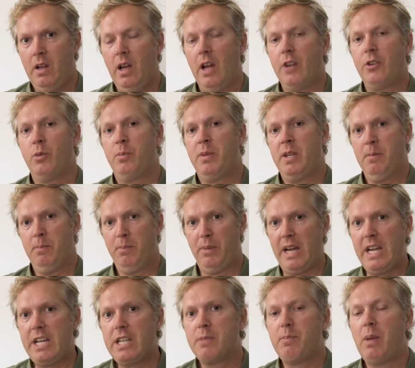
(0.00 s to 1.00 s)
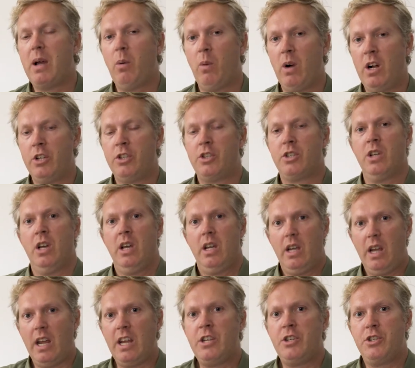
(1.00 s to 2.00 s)
and to be embraced by one's
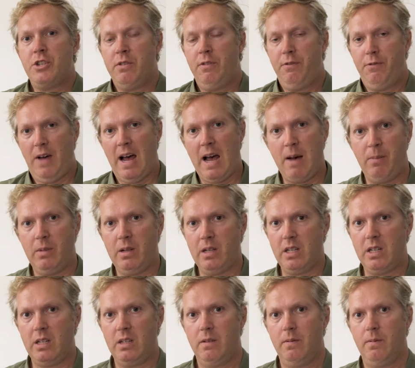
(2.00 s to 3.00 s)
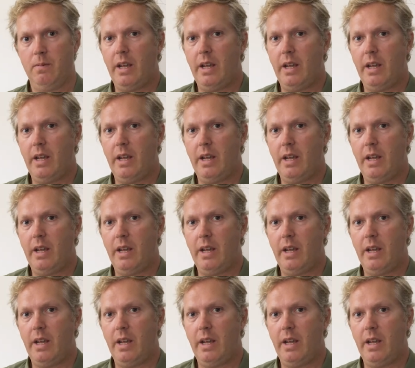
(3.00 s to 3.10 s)
ancient family.